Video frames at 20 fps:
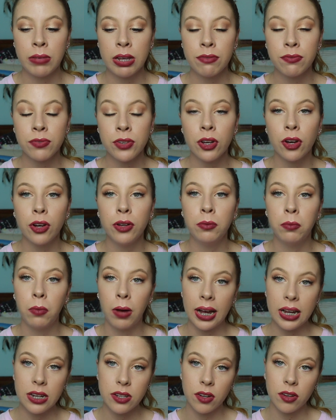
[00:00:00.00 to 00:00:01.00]
if you own
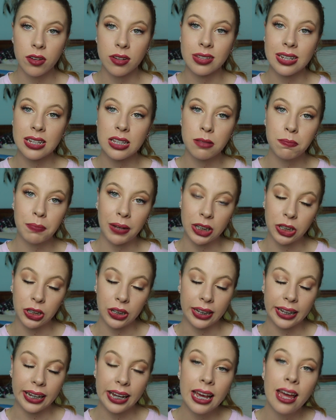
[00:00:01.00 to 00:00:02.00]
white dogs
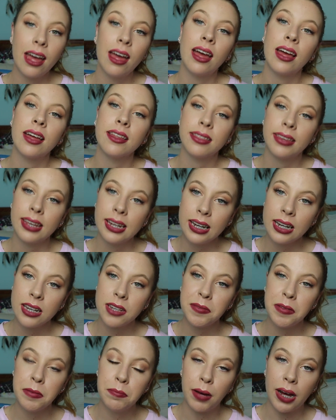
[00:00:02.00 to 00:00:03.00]
especially, they need
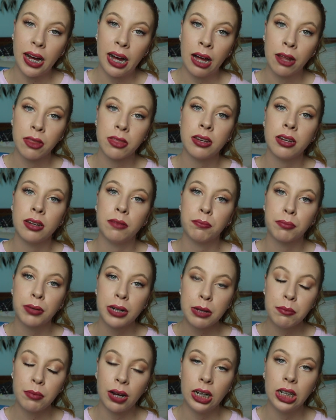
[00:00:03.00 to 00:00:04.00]
to be bathed
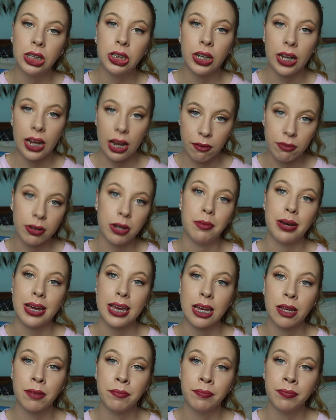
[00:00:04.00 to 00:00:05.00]
pretty much every
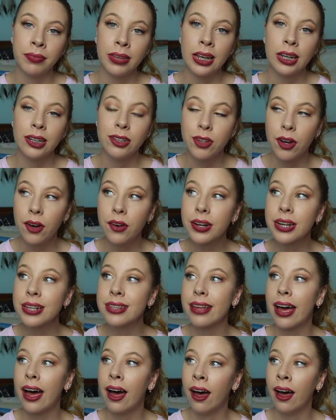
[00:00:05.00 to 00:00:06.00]
week.
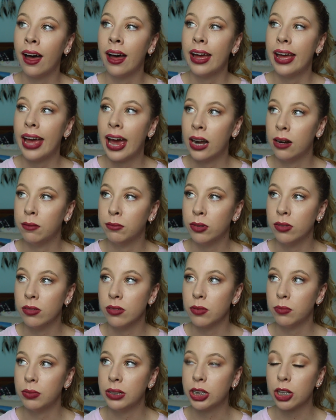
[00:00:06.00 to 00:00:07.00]
Dogs are
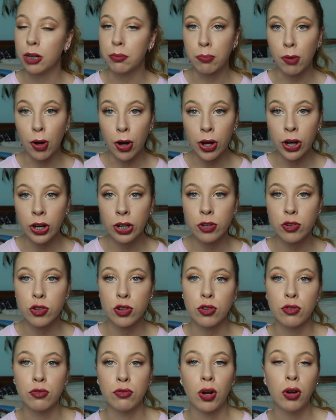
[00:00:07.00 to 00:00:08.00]
animals which are prone
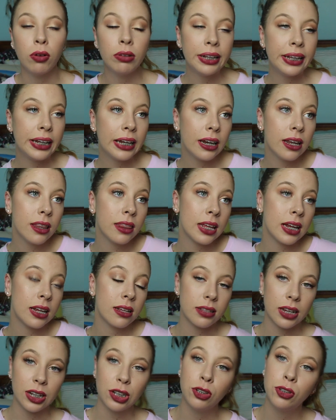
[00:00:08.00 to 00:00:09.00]
to rolling in
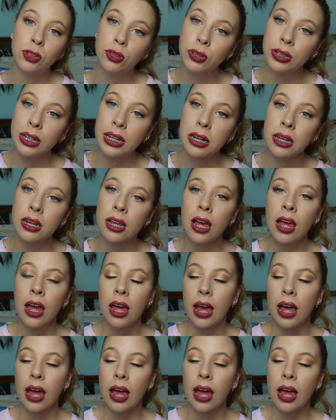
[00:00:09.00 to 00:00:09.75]
things they shouldn't,